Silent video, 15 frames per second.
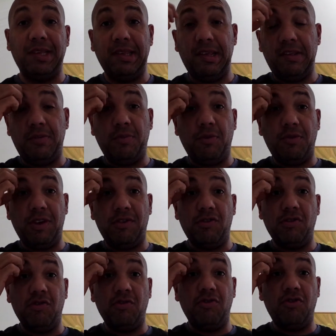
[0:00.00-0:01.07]
as
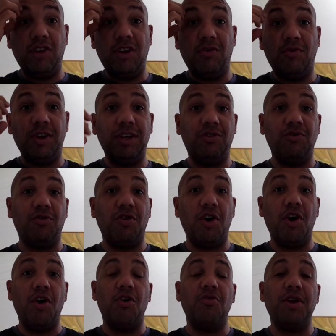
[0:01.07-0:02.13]
inspiration to generate your
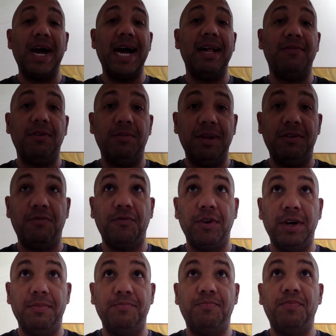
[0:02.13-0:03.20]
own alphabet
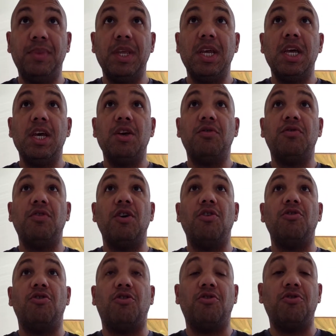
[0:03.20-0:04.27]
from. So
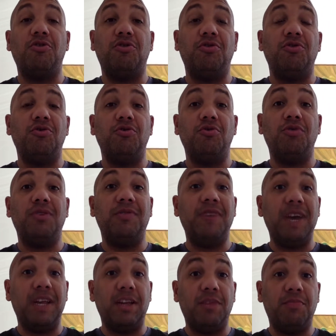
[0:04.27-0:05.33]
you're going to
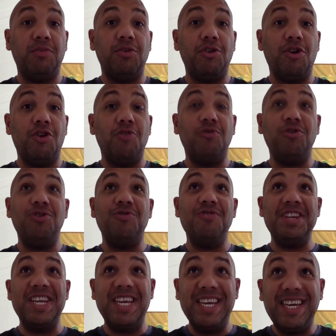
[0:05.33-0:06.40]
develop your own
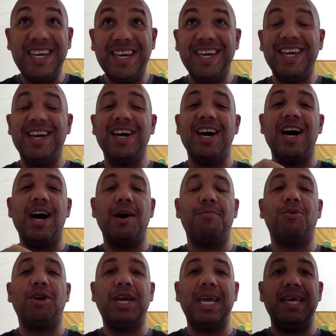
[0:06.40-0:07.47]
unique
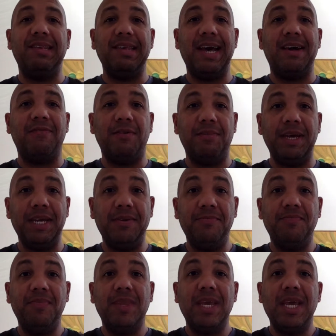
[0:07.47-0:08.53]
uppercase alphabet
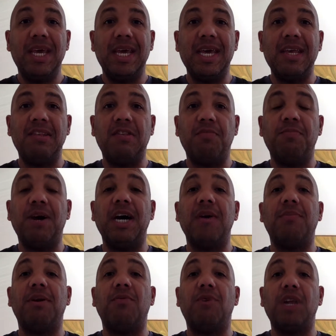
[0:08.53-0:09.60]
inspired
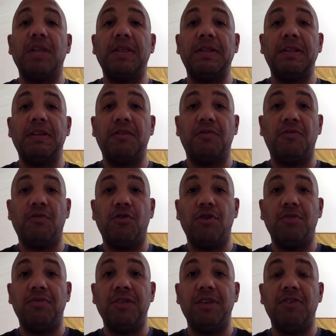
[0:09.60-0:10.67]
by one of the letter
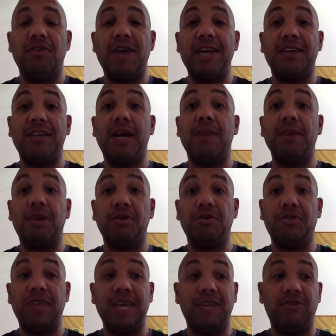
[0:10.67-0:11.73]
forms in your anatomical
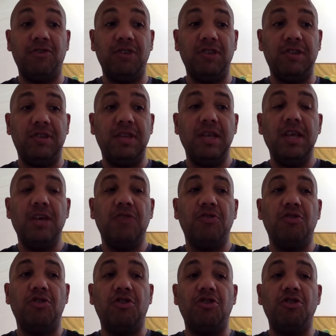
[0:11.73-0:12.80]
sketches. So
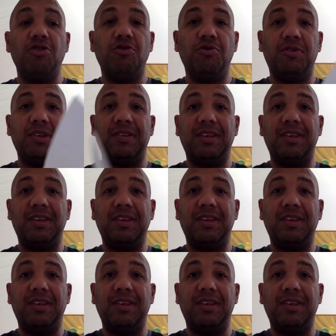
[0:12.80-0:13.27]
you're going to use the